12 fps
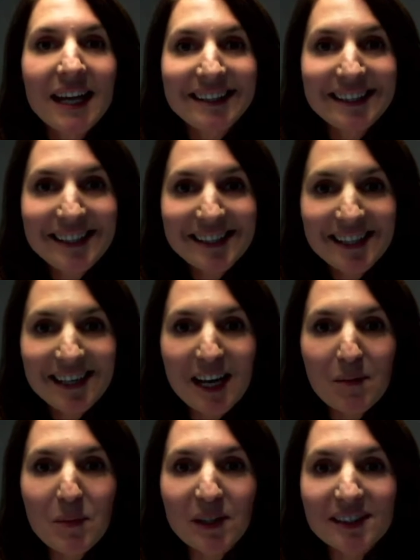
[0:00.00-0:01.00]
This
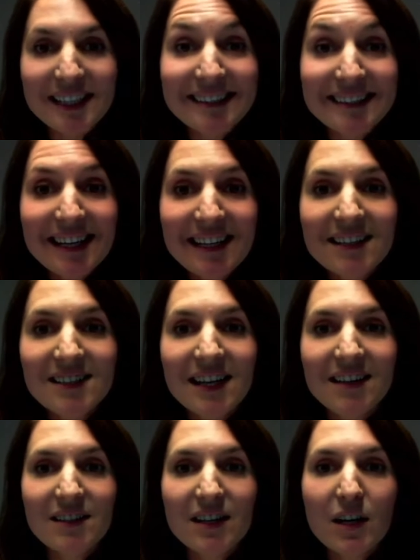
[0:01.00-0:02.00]
enables
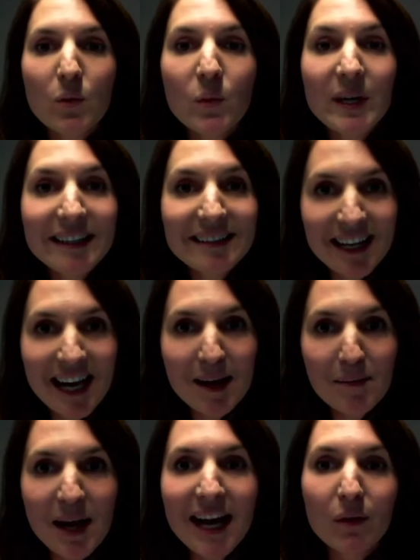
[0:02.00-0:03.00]
intelligent,
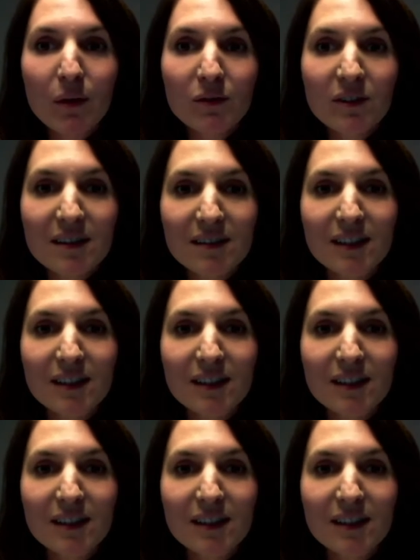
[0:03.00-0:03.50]
real-time IoT